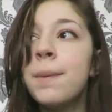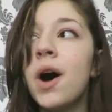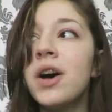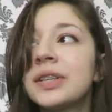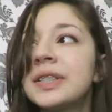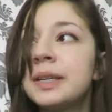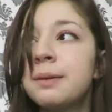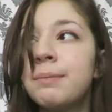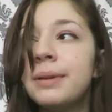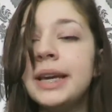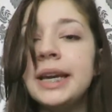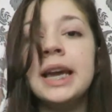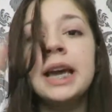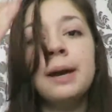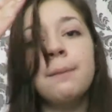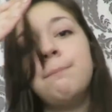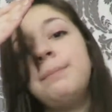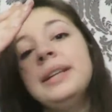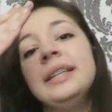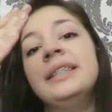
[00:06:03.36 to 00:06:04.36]
possibly
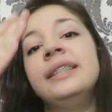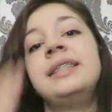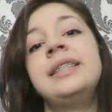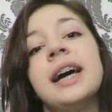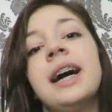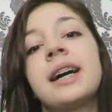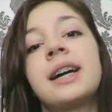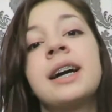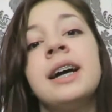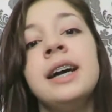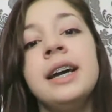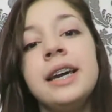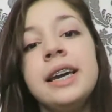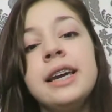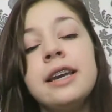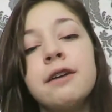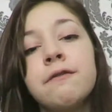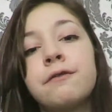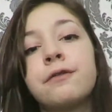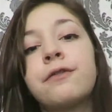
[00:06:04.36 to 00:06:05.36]
be stuck
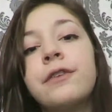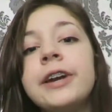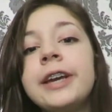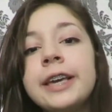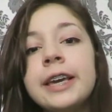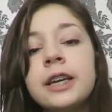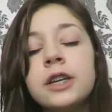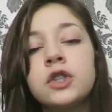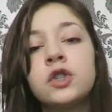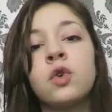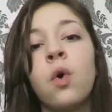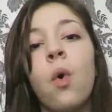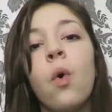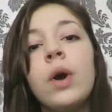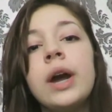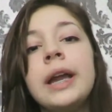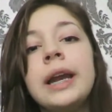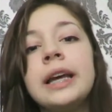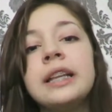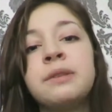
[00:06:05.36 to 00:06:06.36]
in a freaking
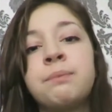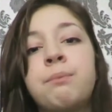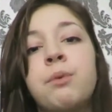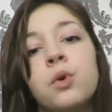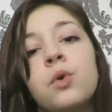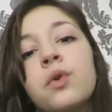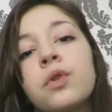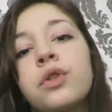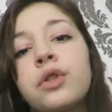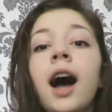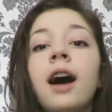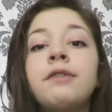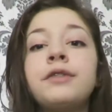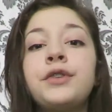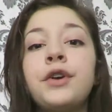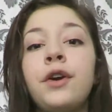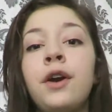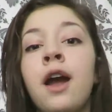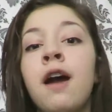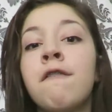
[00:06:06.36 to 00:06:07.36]
toilet booth.
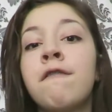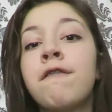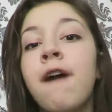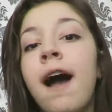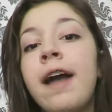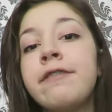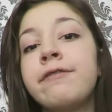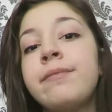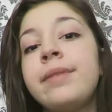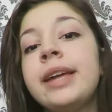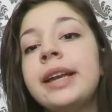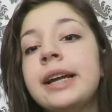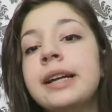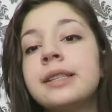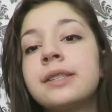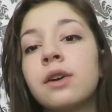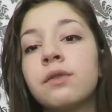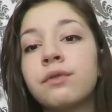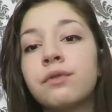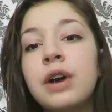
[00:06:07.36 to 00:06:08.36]
After 5
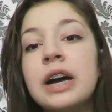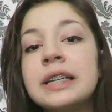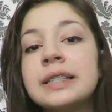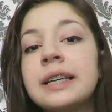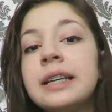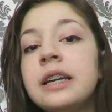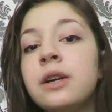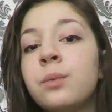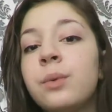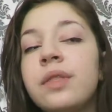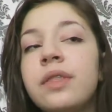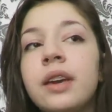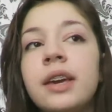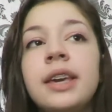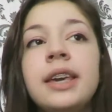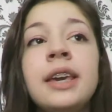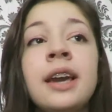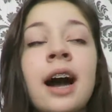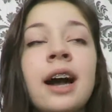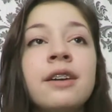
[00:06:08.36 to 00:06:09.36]
minutes of wrestling with the
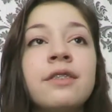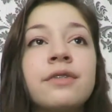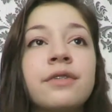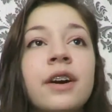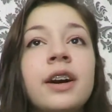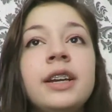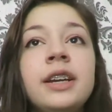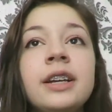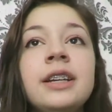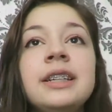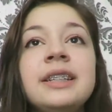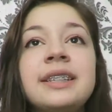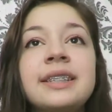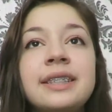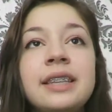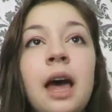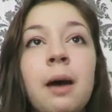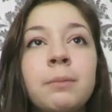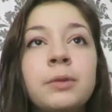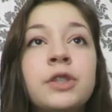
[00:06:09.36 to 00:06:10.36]
key, I finally
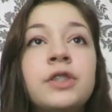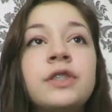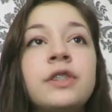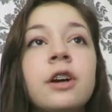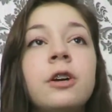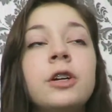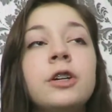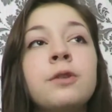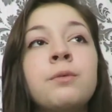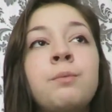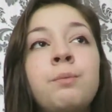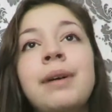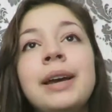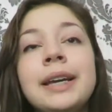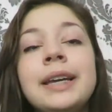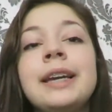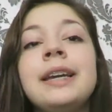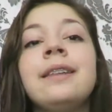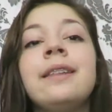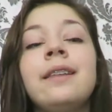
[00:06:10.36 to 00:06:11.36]
snapped, started
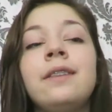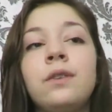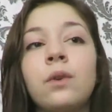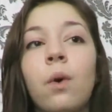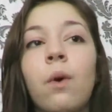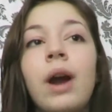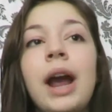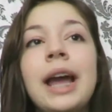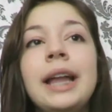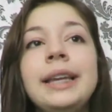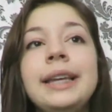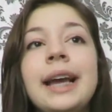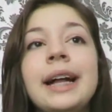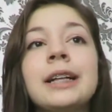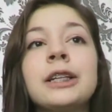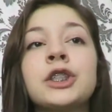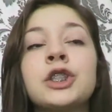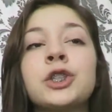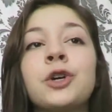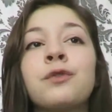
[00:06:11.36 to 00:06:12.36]
banging the door and
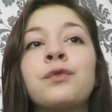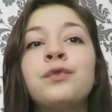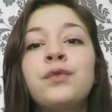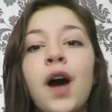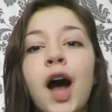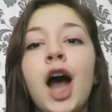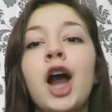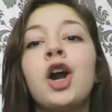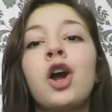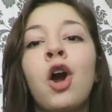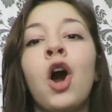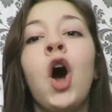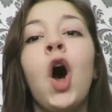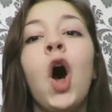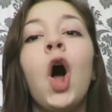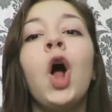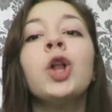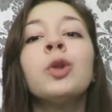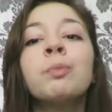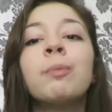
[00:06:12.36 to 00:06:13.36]
yelled, "No far,
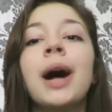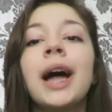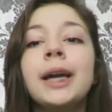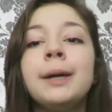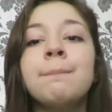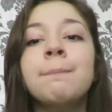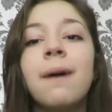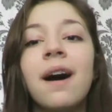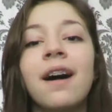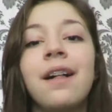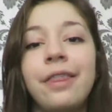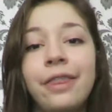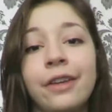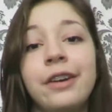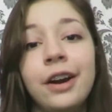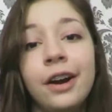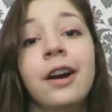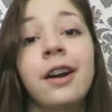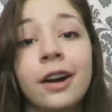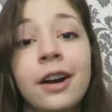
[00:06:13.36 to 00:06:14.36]
call my
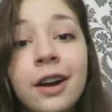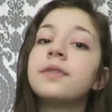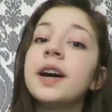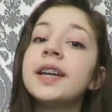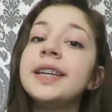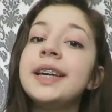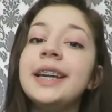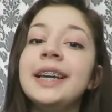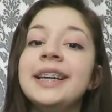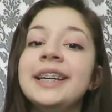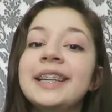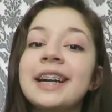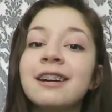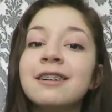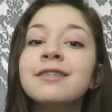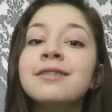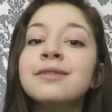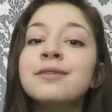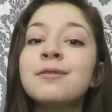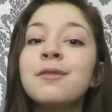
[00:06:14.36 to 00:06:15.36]
mother!" Funnily
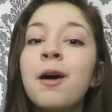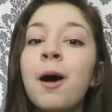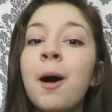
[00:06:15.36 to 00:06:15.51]
enough,